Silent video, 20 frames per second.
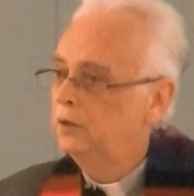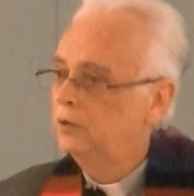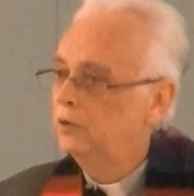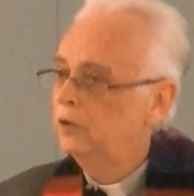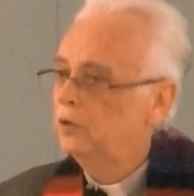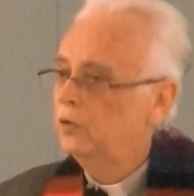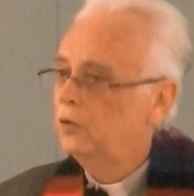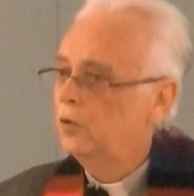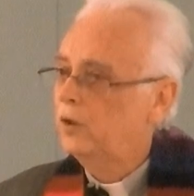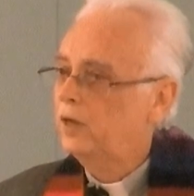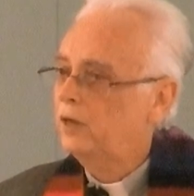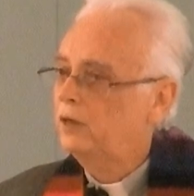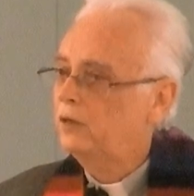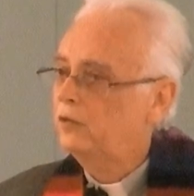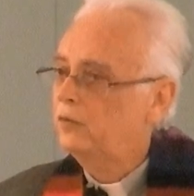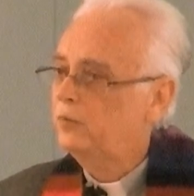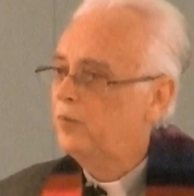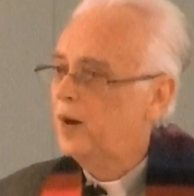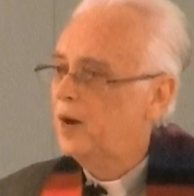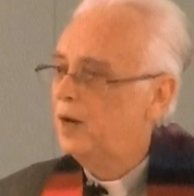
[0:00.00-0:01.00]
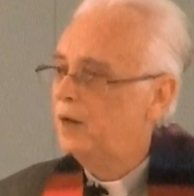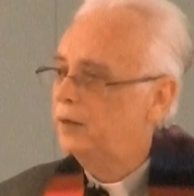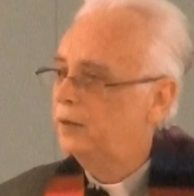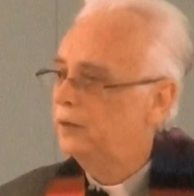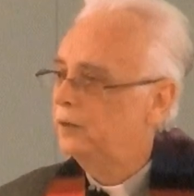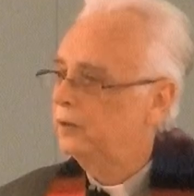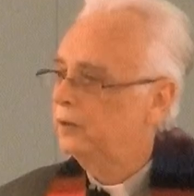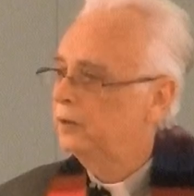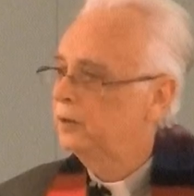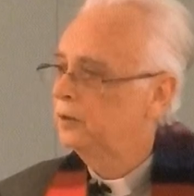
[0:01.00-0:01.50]
the greatest potter
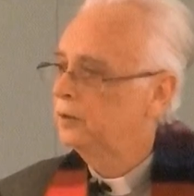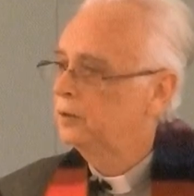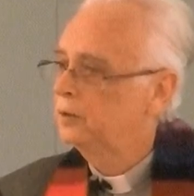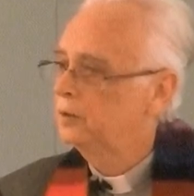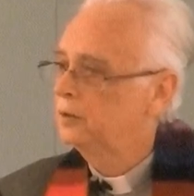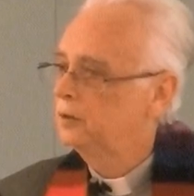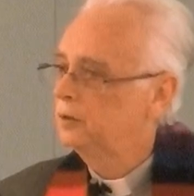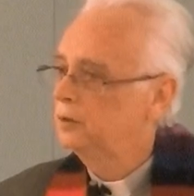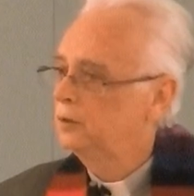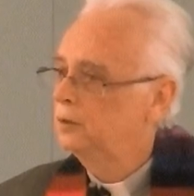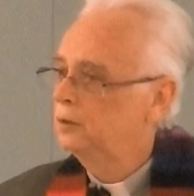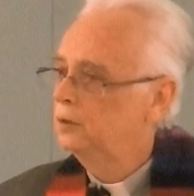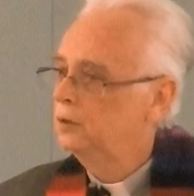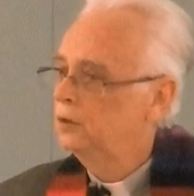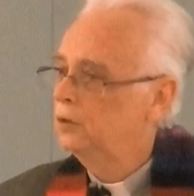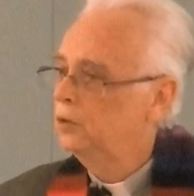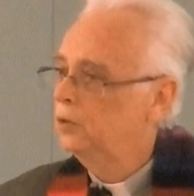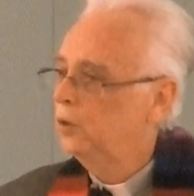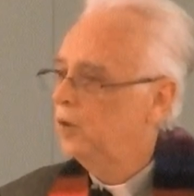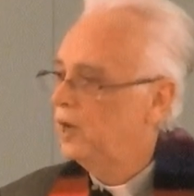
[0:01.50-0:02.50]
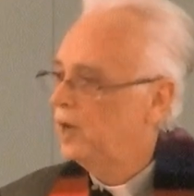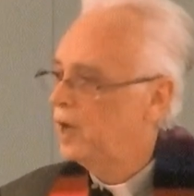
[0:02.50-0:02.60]
who